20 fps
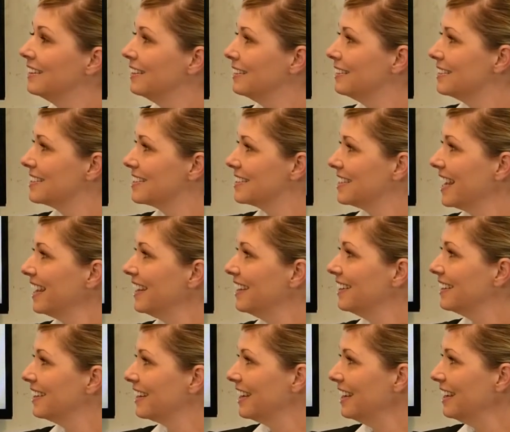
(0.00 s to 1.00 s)

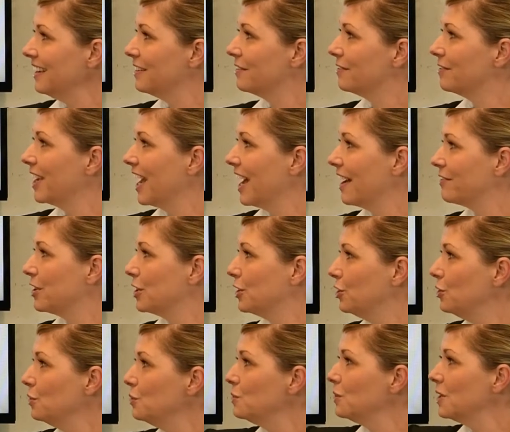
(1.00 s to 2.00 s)
Secondly, we have a
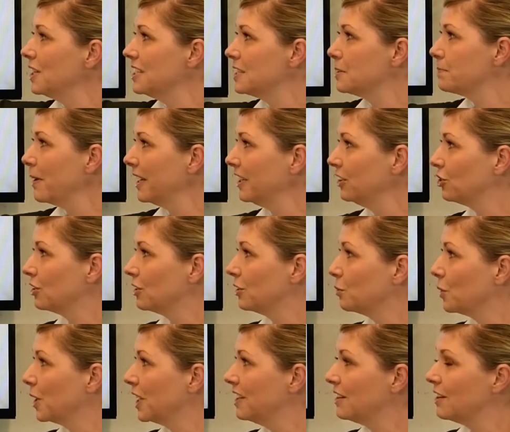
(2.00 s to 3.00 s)
new inspection
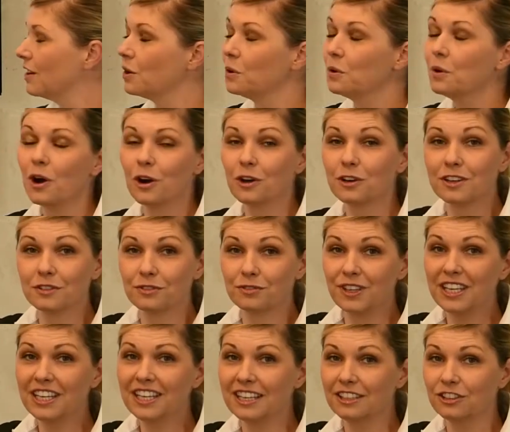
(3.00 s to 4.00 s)
window on the
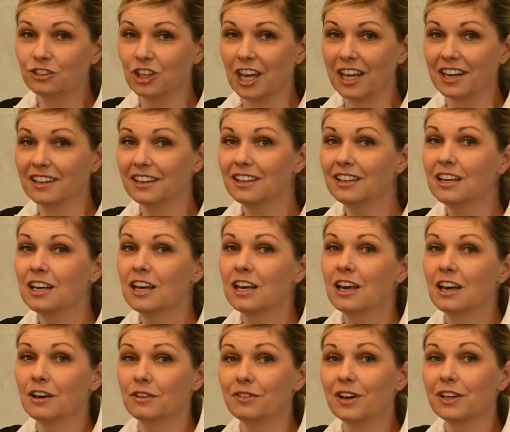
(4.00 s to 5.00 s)
feeding channel
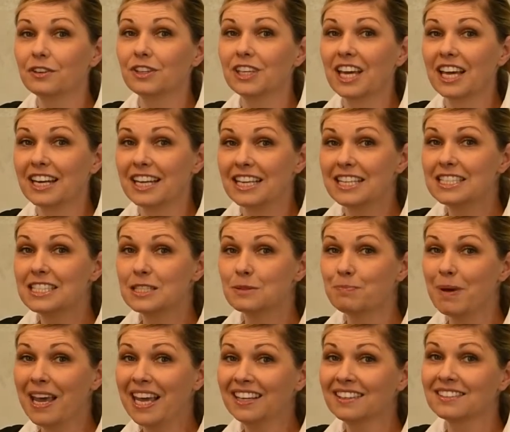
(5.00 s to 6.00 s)
where we can
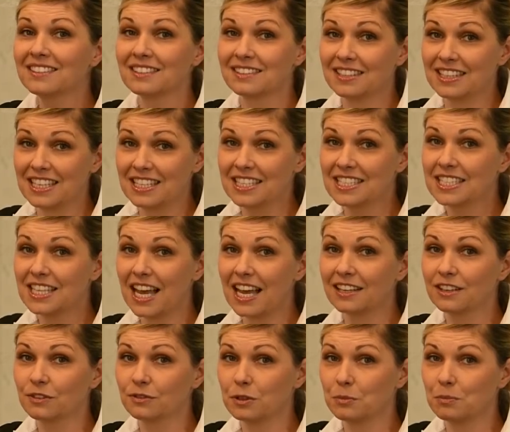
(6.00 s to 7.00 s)
inspect the
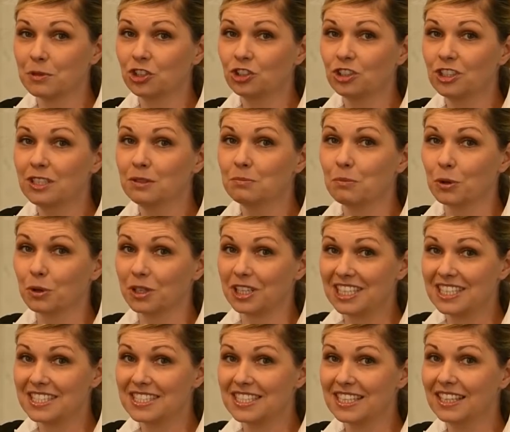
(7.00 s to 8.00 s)
inside of the machine more
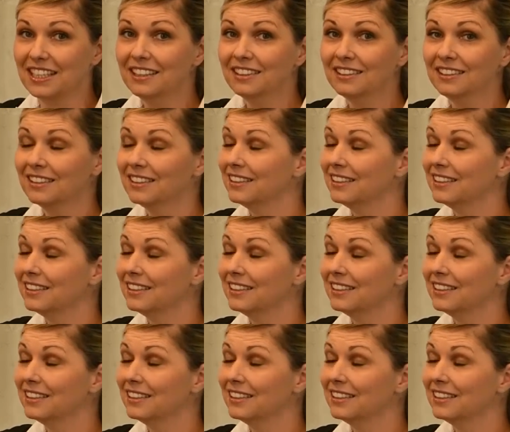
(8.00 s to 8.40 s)
easier.